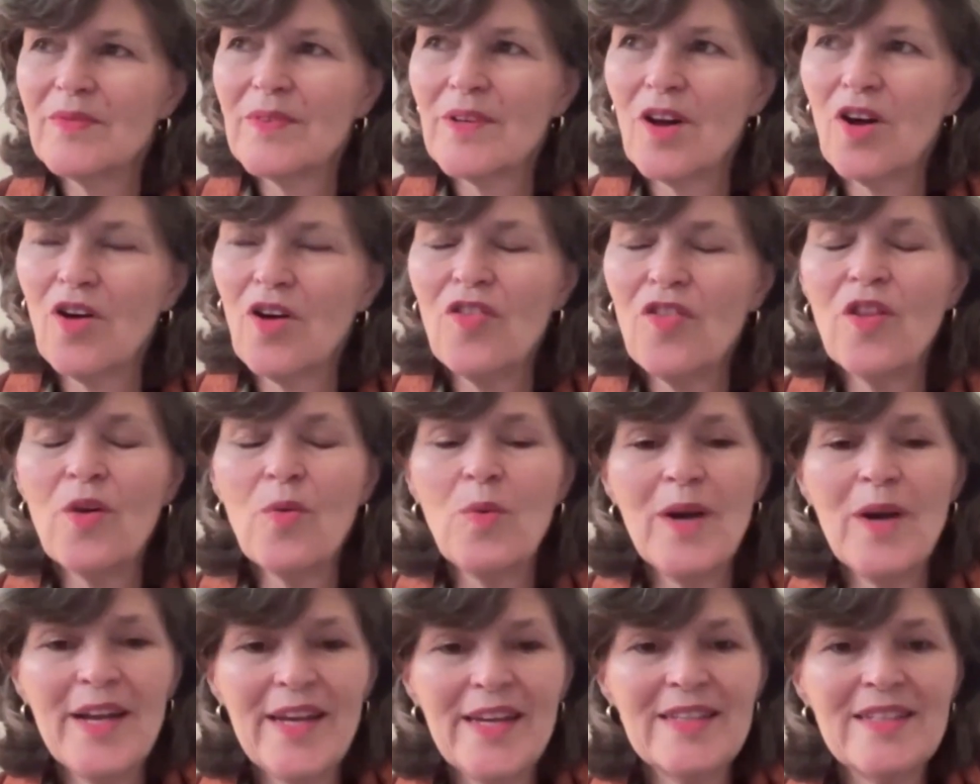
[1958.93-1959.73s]
on the
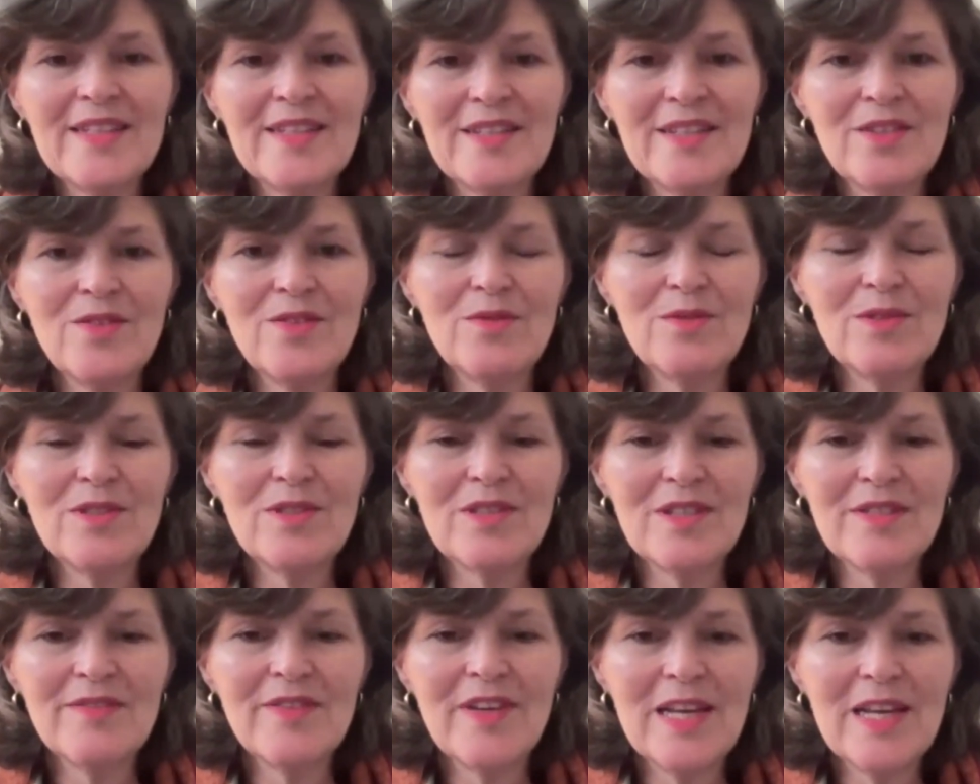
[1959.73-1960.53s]
way to
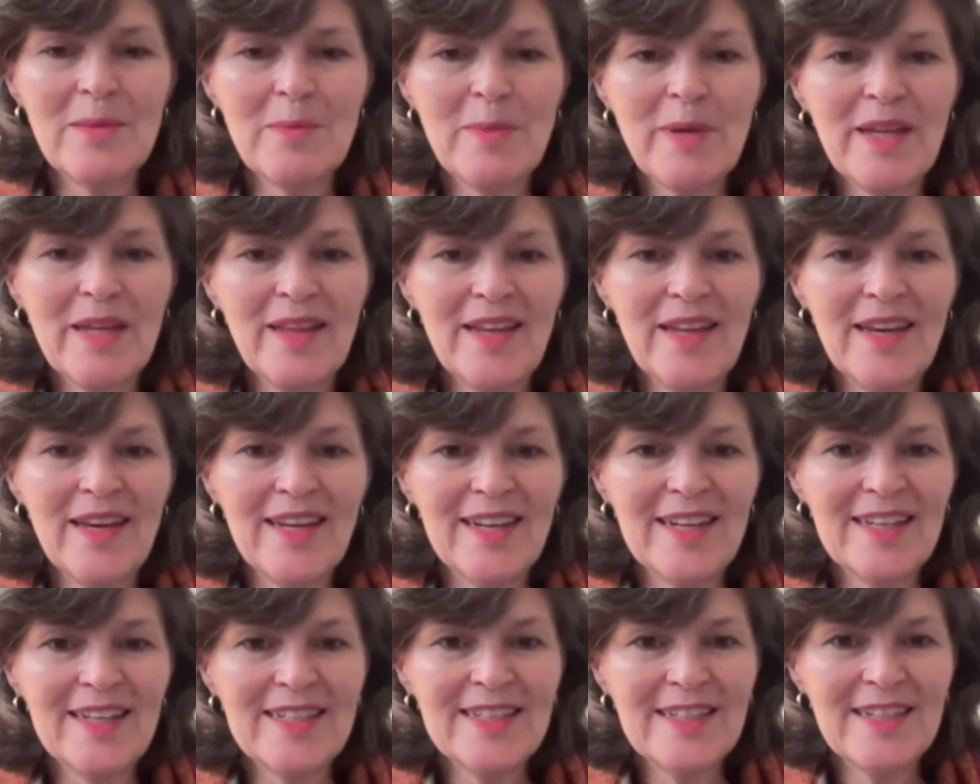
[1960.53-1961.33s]
developing the
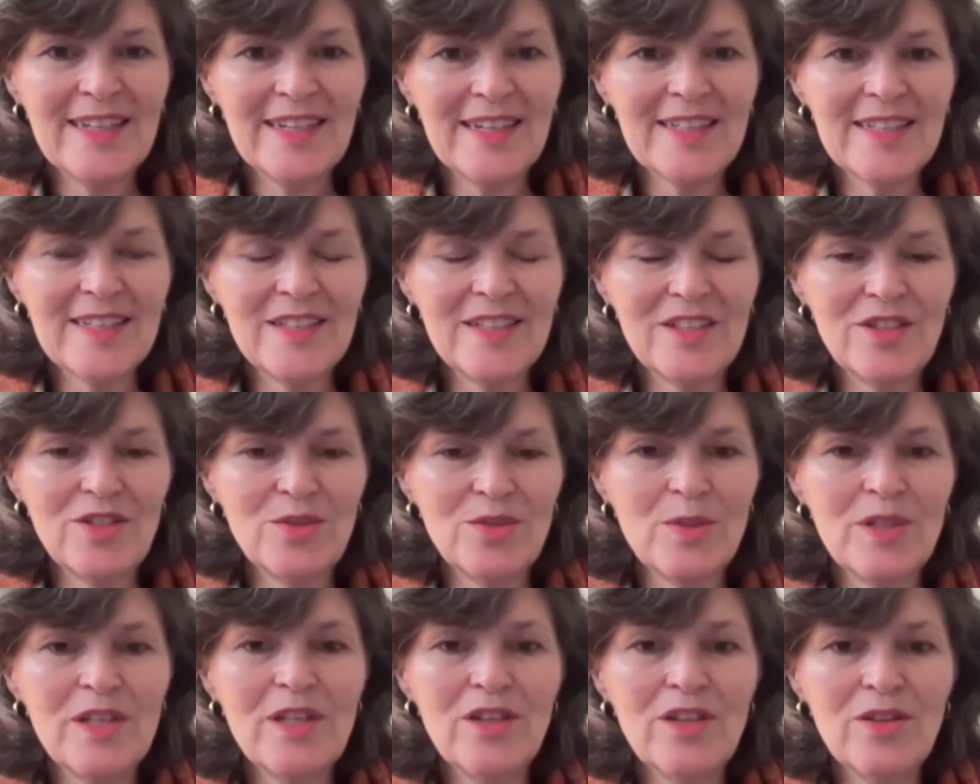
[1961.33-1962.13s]
analytic
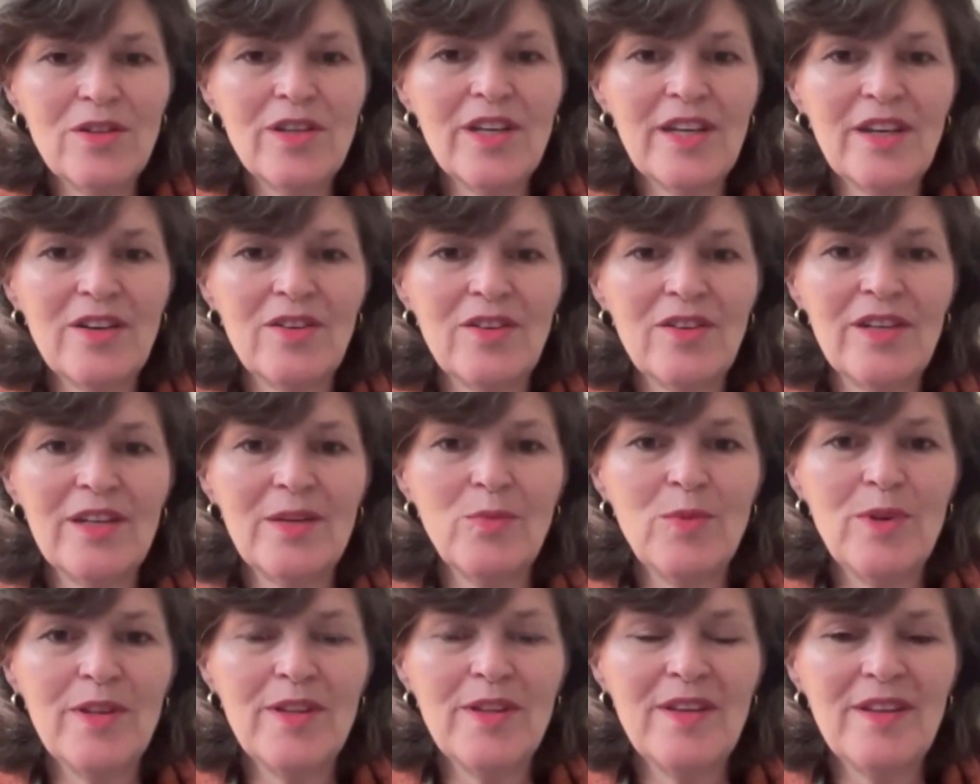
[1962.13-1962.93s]
attitude. We're looking on it
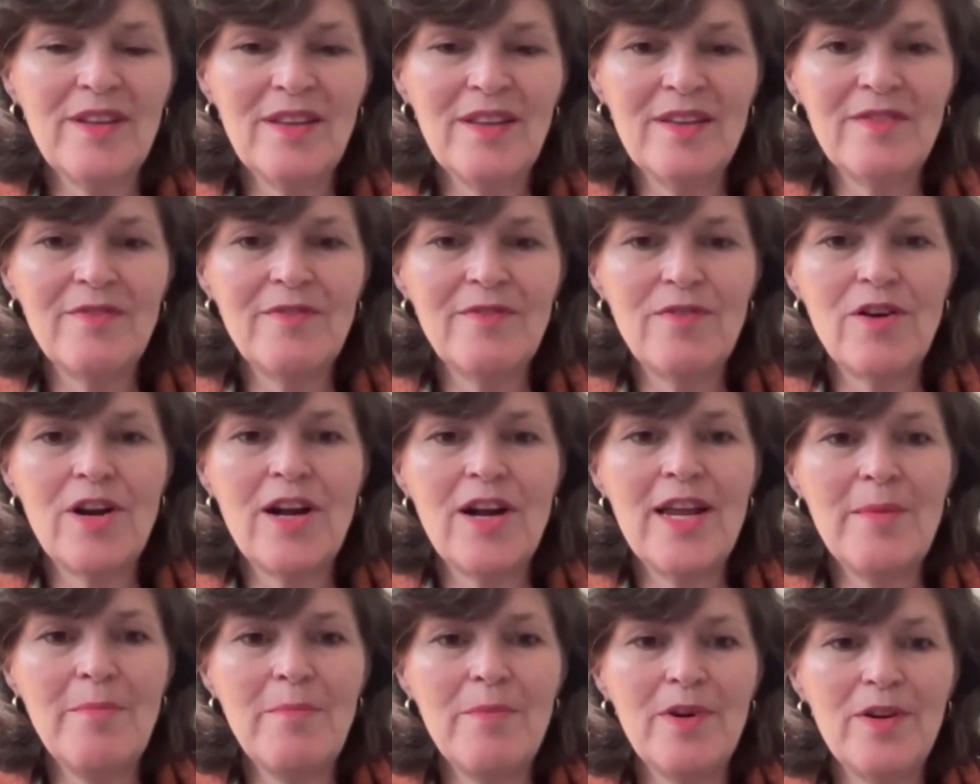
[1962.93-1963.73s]
within the
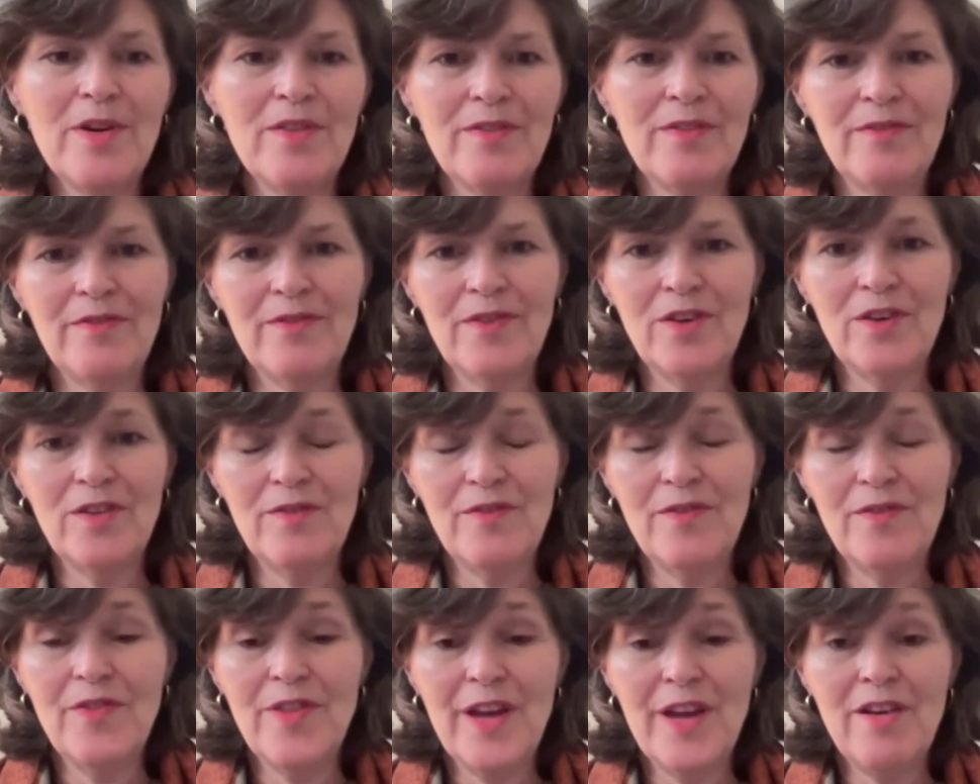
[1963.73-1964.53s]
frame
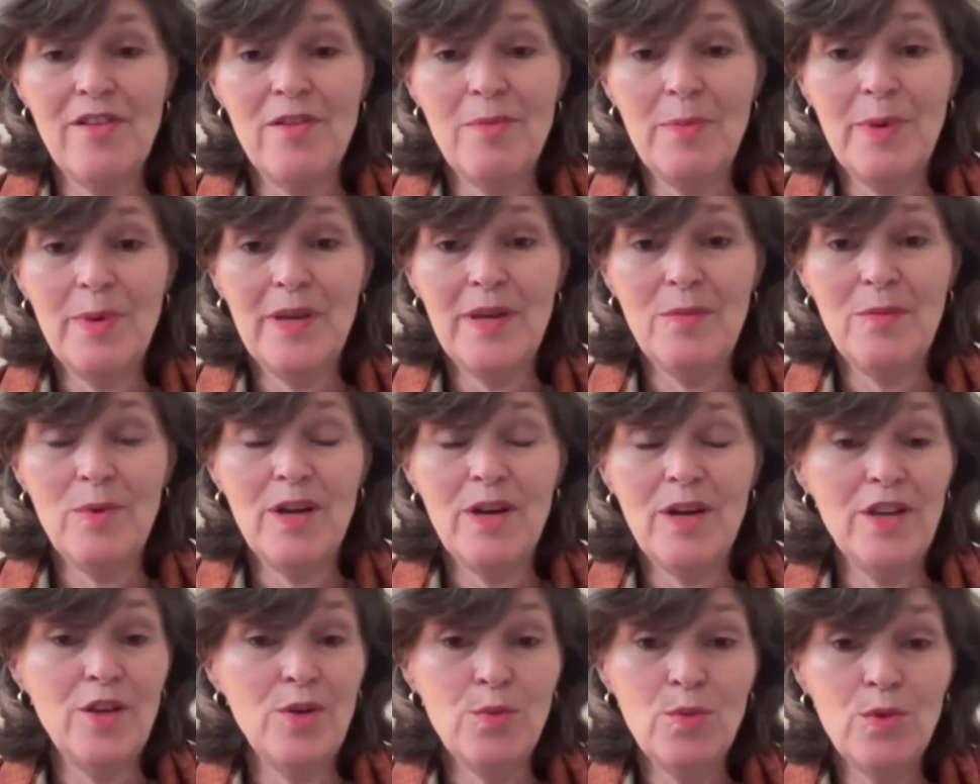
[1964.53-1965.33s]
of therapy
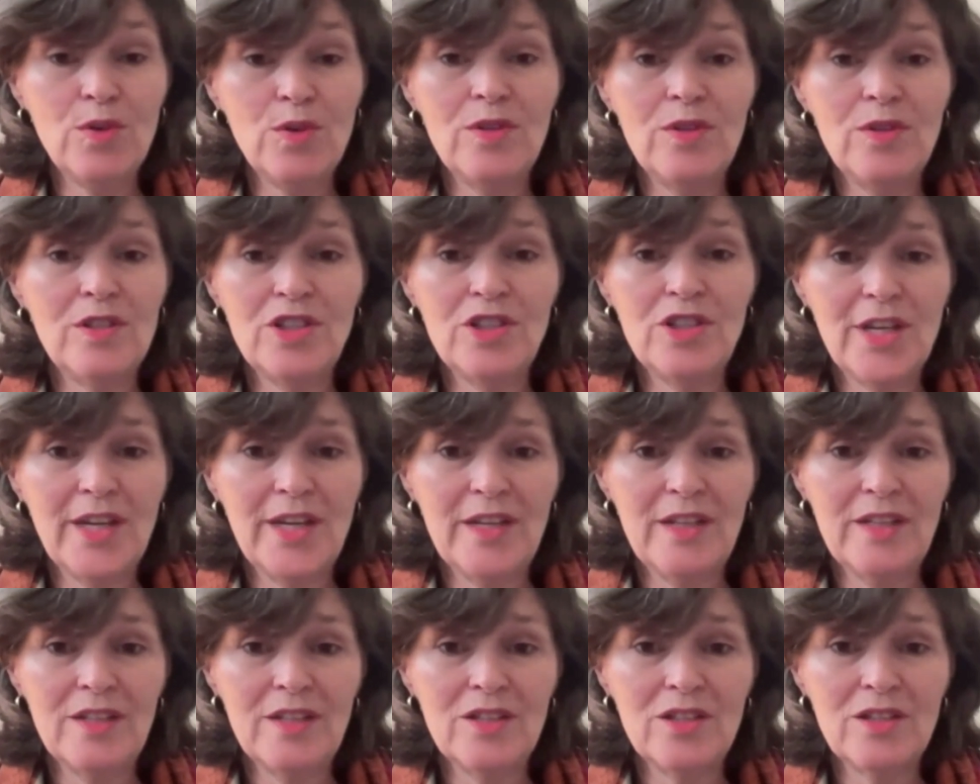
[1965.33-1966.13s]
where you wouldn't
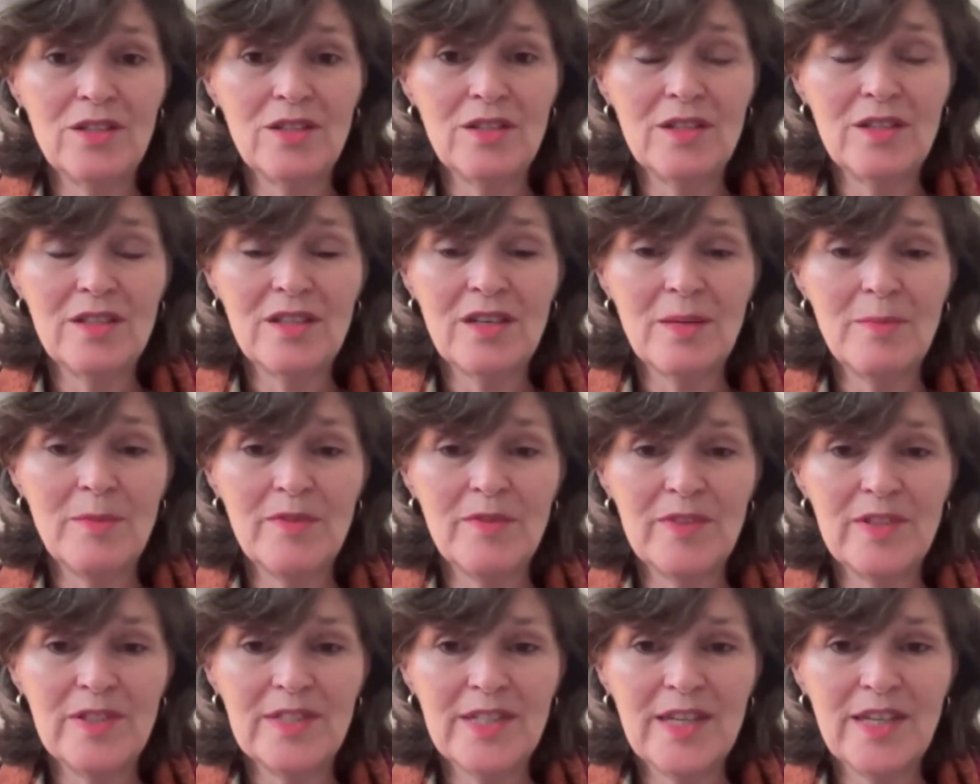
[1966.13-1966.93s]
change the time
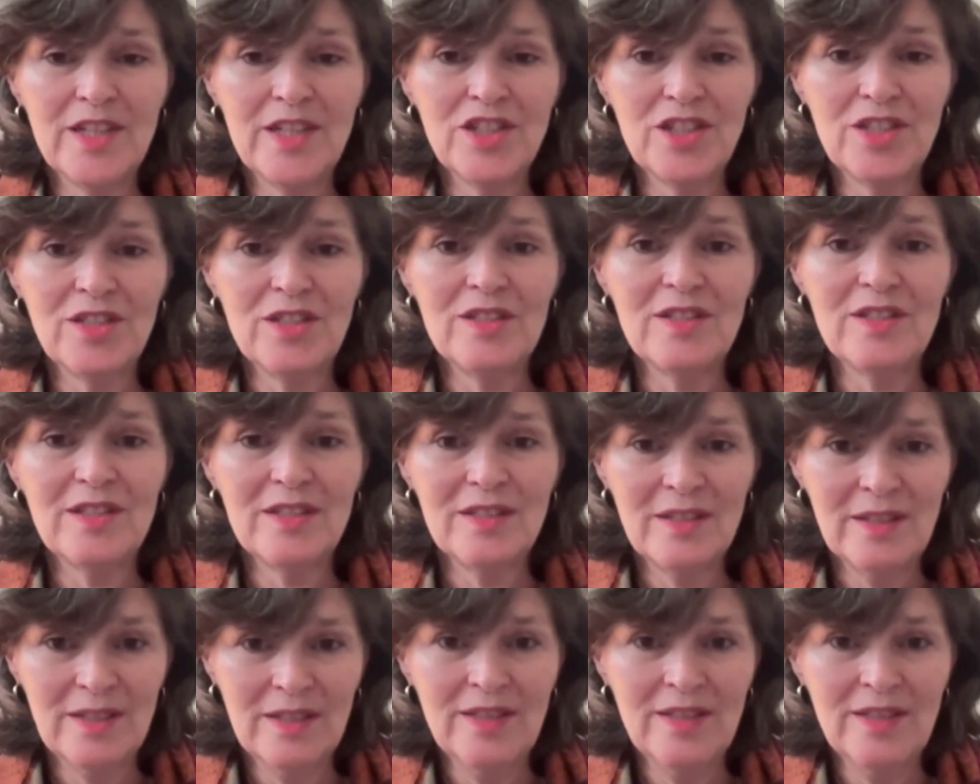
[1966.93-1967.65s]
of the sessions.